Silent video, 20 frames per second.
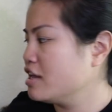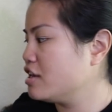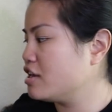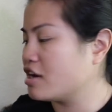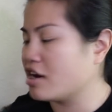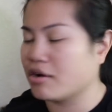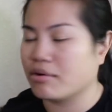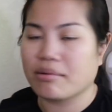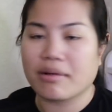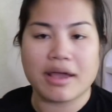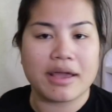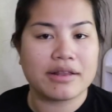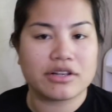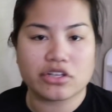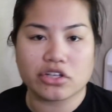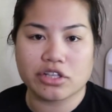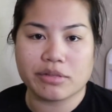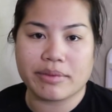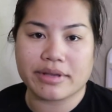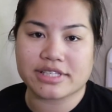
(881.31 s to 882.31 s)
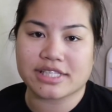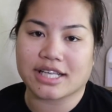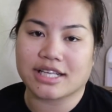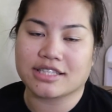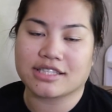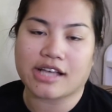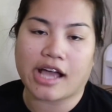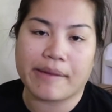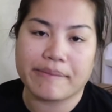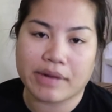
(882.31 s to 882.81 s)
You know, it totally makes
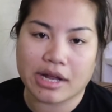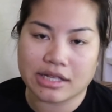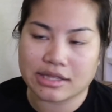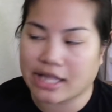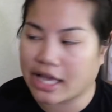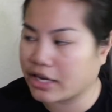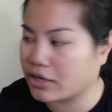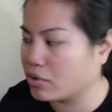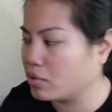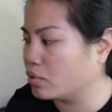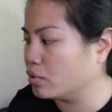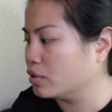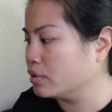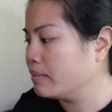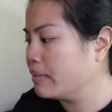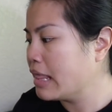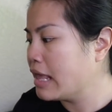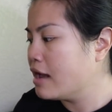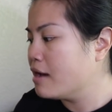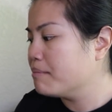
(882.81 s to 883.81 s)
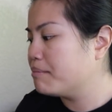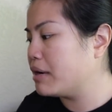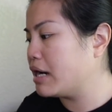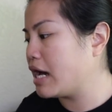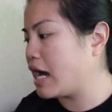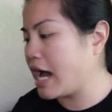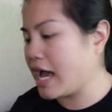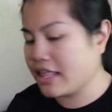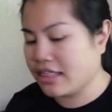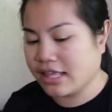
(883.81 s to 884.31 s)
sense. I'm not that cool,
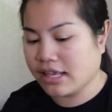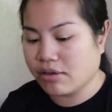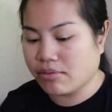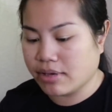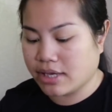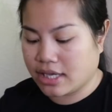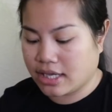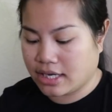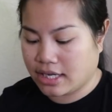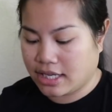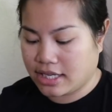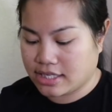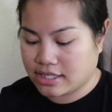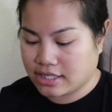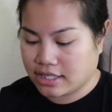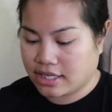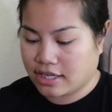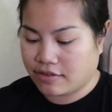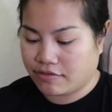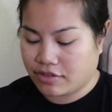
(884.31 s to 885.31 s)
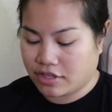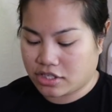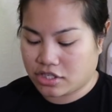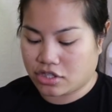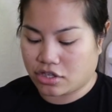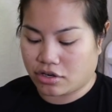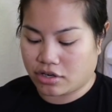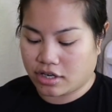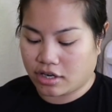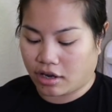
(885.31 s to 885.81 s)
but I think we can easily give this
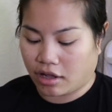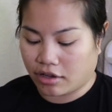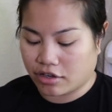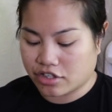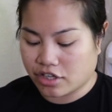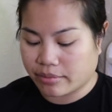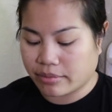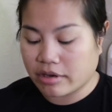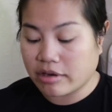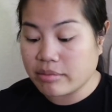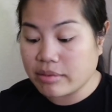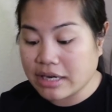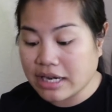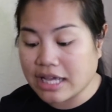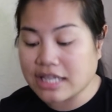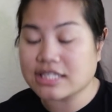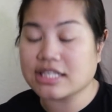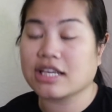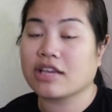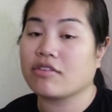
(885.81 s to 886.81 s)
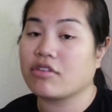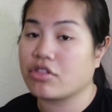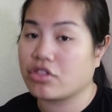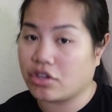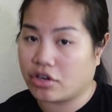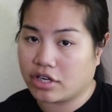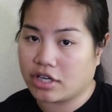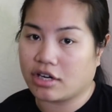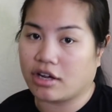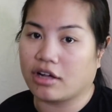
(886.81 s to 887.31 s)
$30. I'm gonna be nice and give it
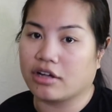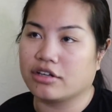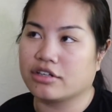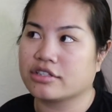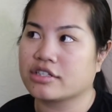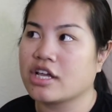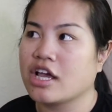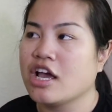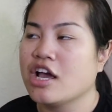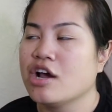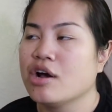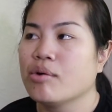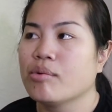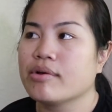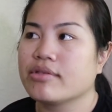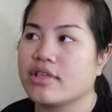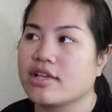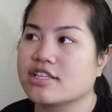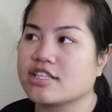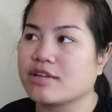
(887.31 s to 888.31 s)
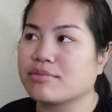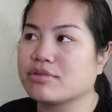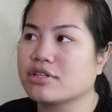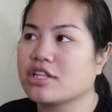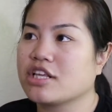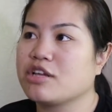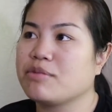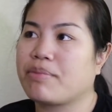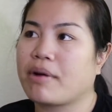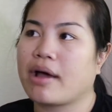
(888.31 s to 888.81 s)
$30 with the
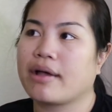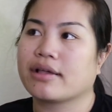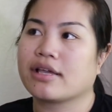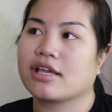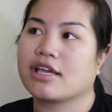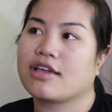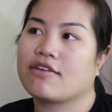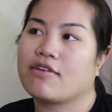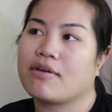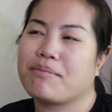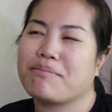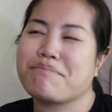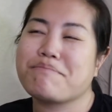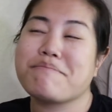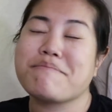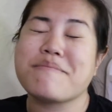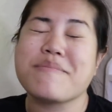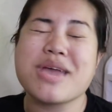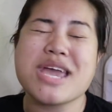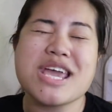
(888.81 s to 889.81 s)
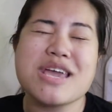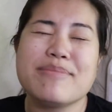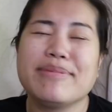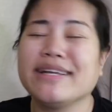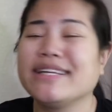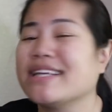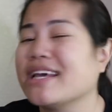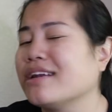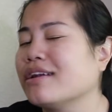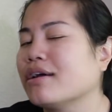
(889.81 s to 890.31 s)
assumption that you probably could give it
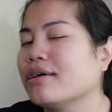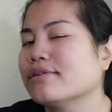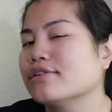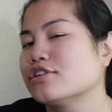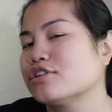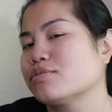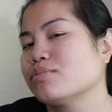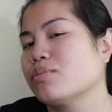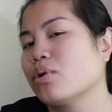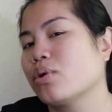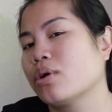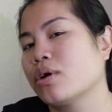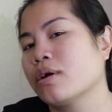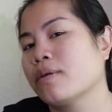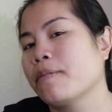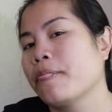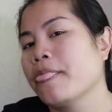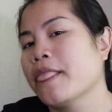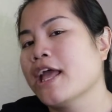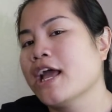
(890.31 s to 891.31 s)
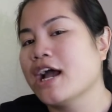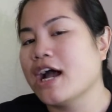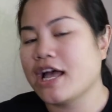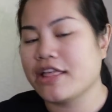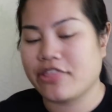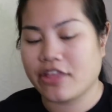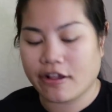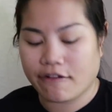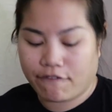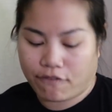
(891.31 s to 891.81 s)
maybe $10 more. I
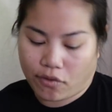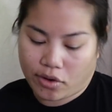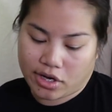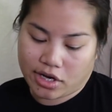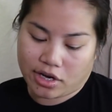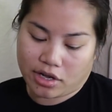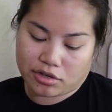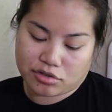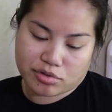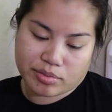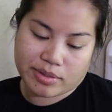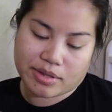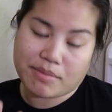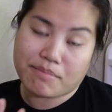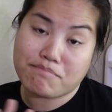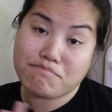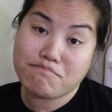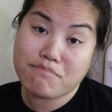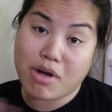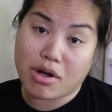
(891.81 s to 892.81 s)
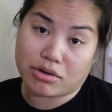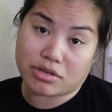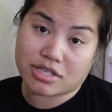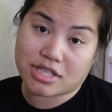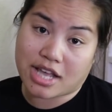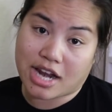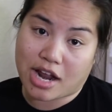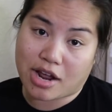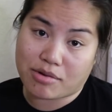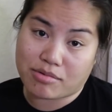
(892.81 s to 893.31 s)
think $40 would be the most
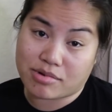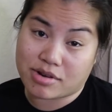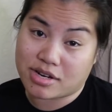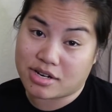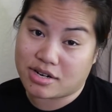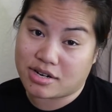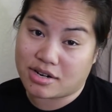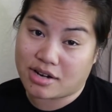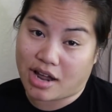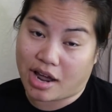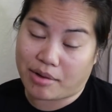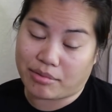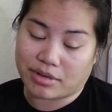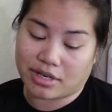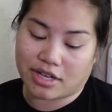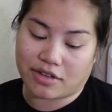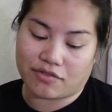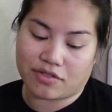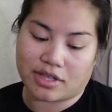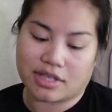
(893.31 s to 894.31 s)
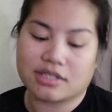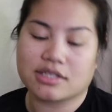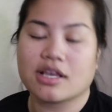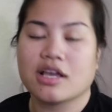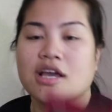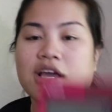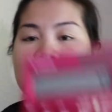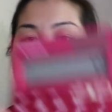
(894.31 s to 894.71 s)
that I would I would give this.